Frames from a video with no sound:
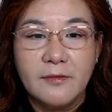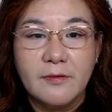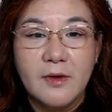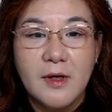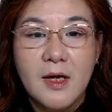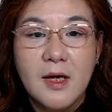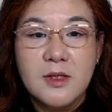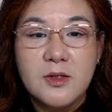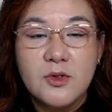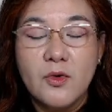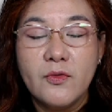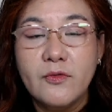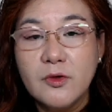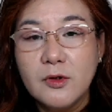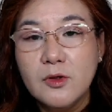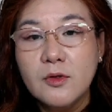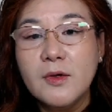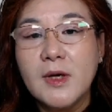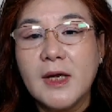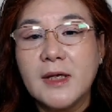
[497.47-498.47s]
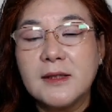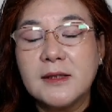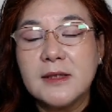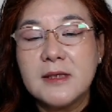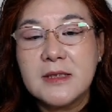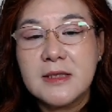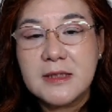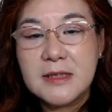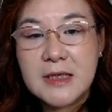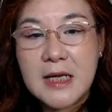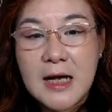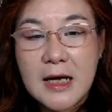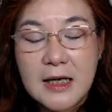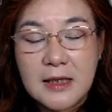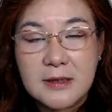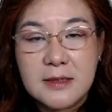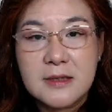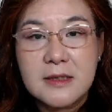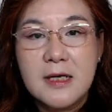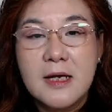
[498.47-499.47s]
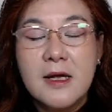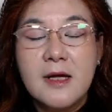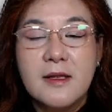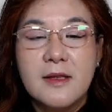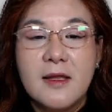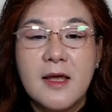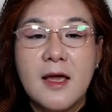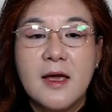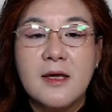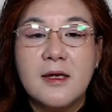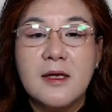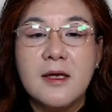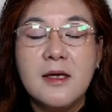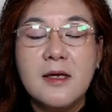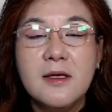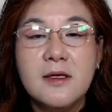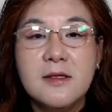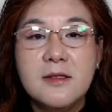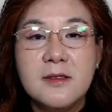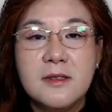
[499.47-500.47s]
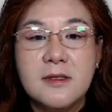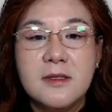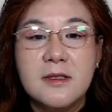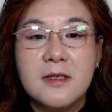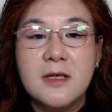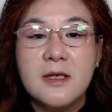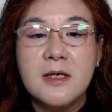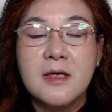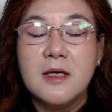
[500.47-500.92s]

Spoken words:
So if you look at the stars, there is the